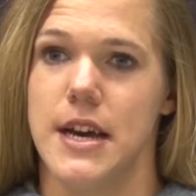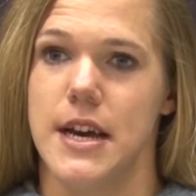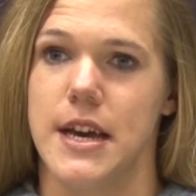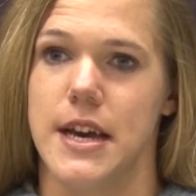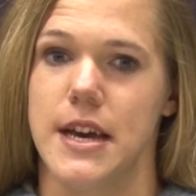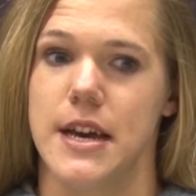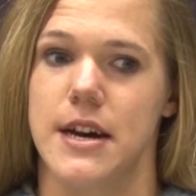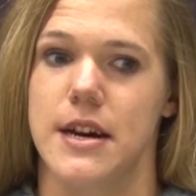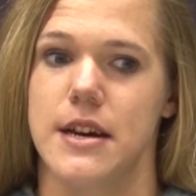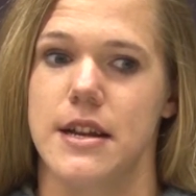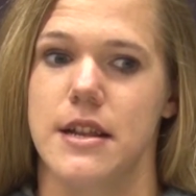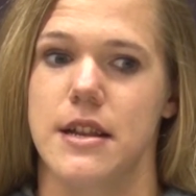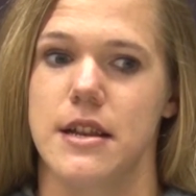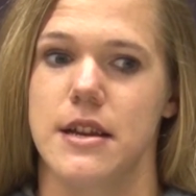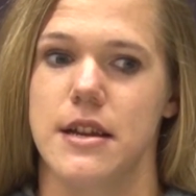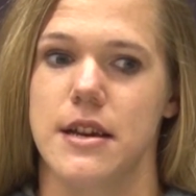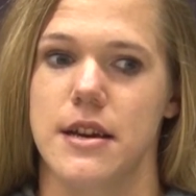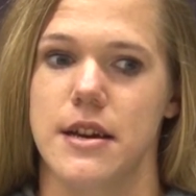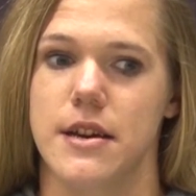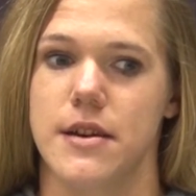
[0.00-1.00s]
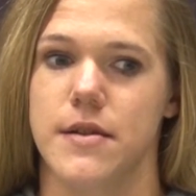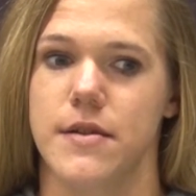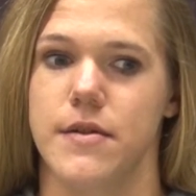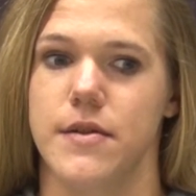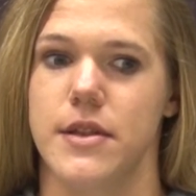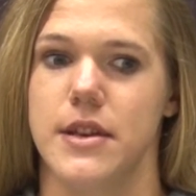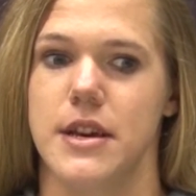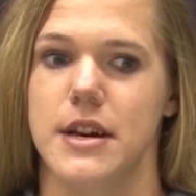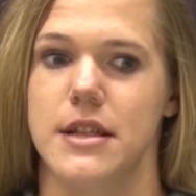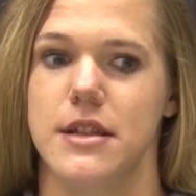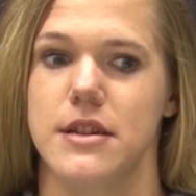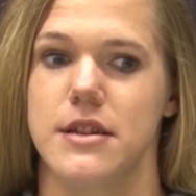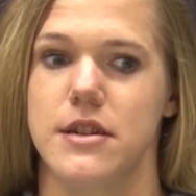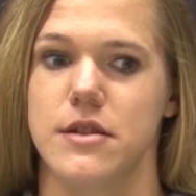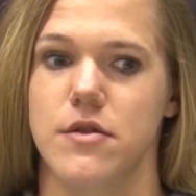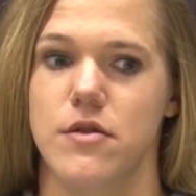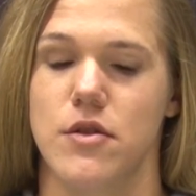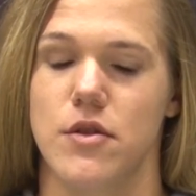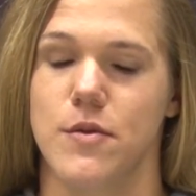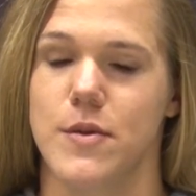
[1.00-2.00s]
And the other
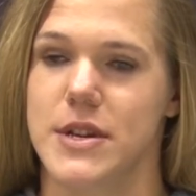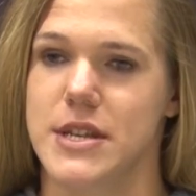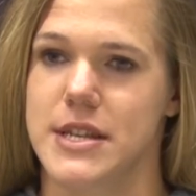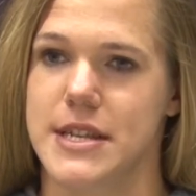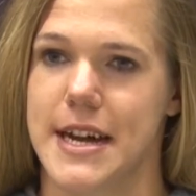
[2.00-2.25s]
goal was